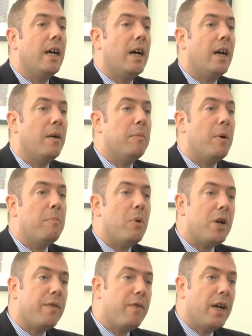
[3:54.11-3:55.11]
and
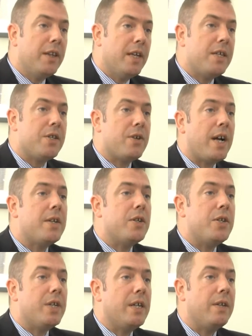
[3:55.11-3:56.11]
modifying their
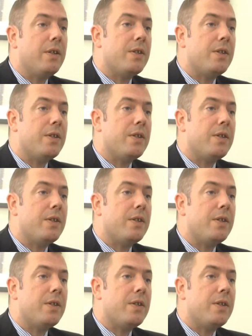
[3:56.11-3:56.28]
strategy